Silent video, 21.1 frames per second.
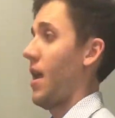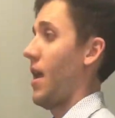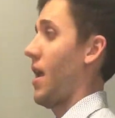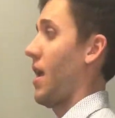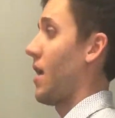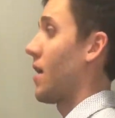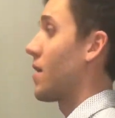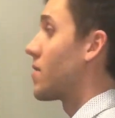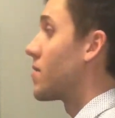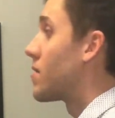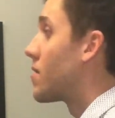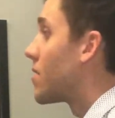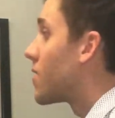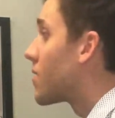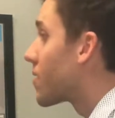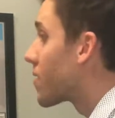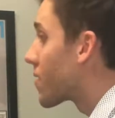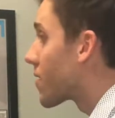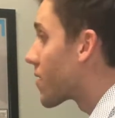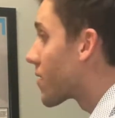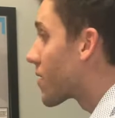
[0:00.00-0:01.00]

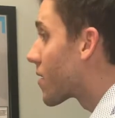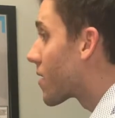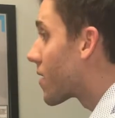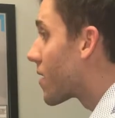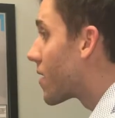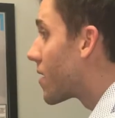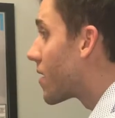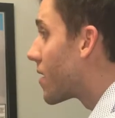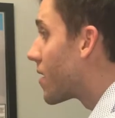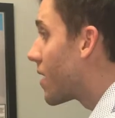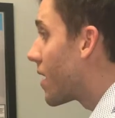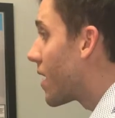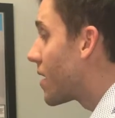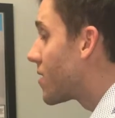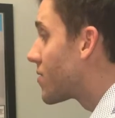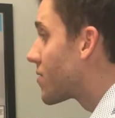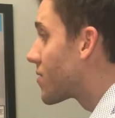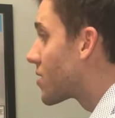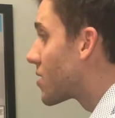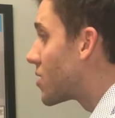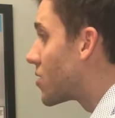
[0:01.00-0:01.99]
anterior
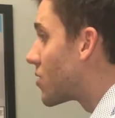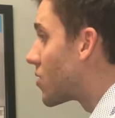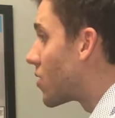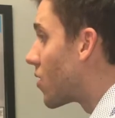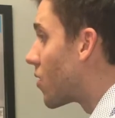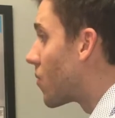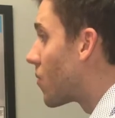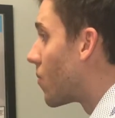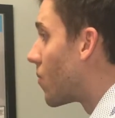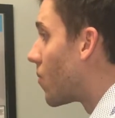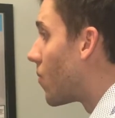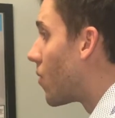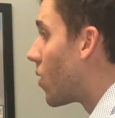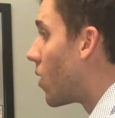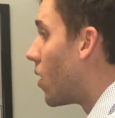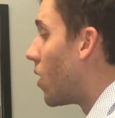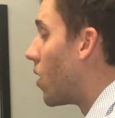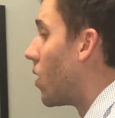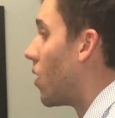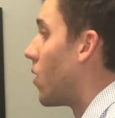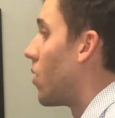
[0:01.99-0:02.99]
head syndrome
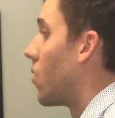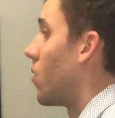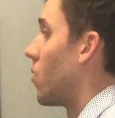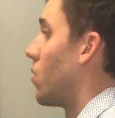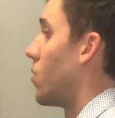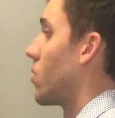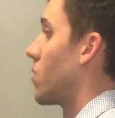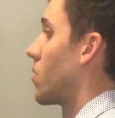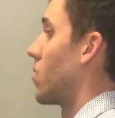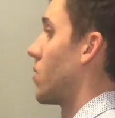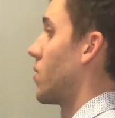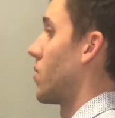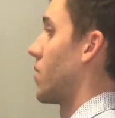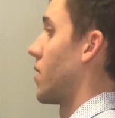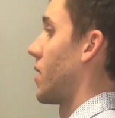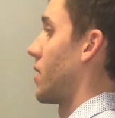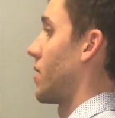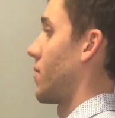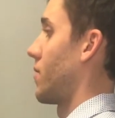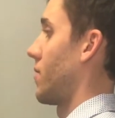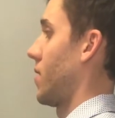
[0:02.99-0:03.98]
or
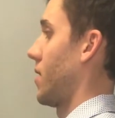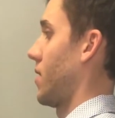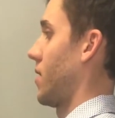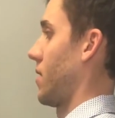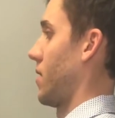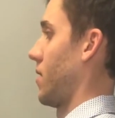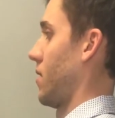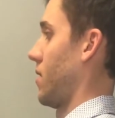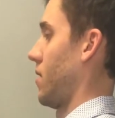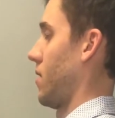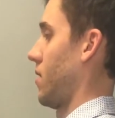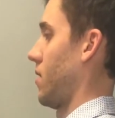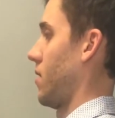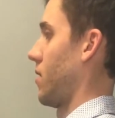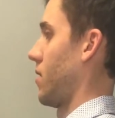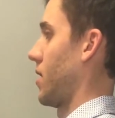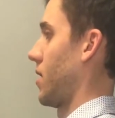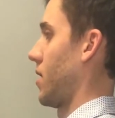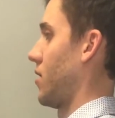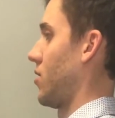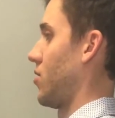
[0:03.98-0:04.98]
whether we're
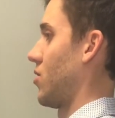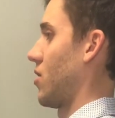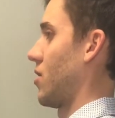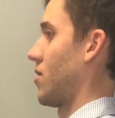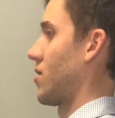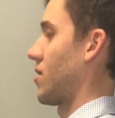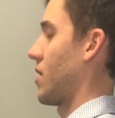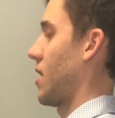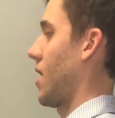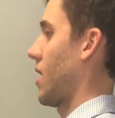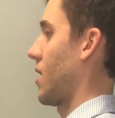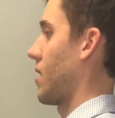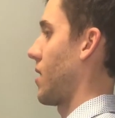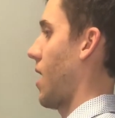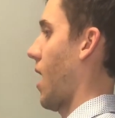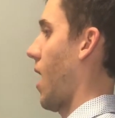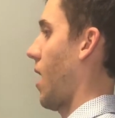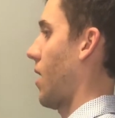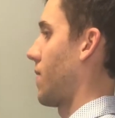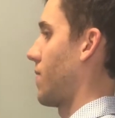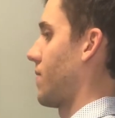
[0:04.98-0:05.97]
looking just like
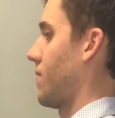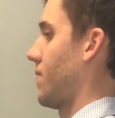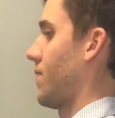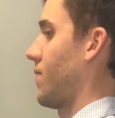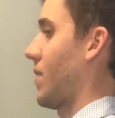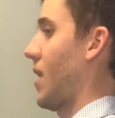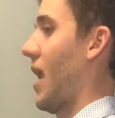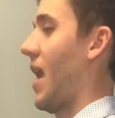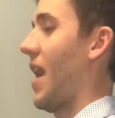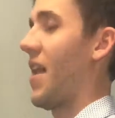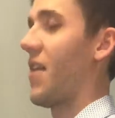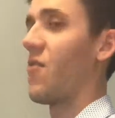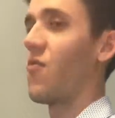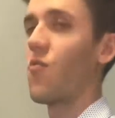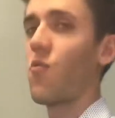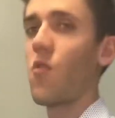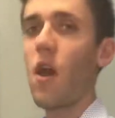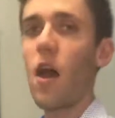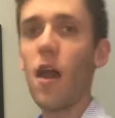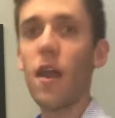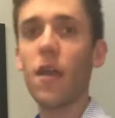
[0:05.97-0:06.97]
that head
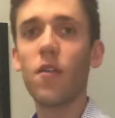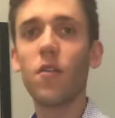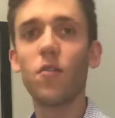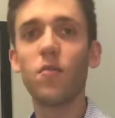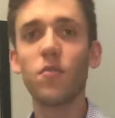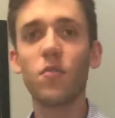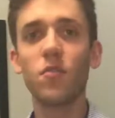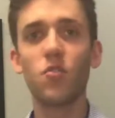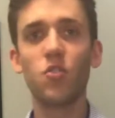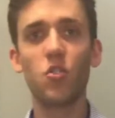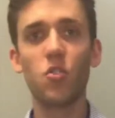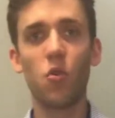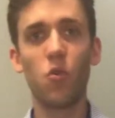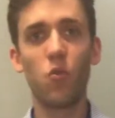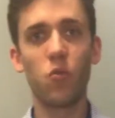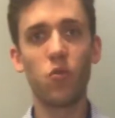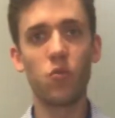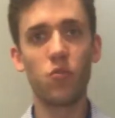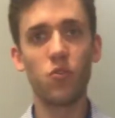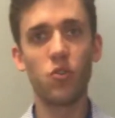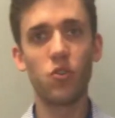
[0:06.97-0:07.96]
right over the
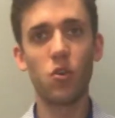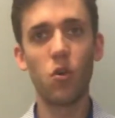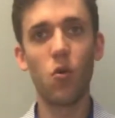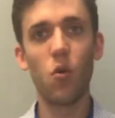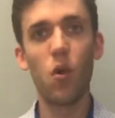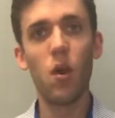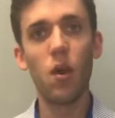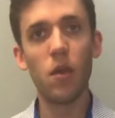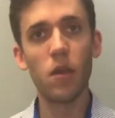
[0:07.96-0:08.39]
shoulders. So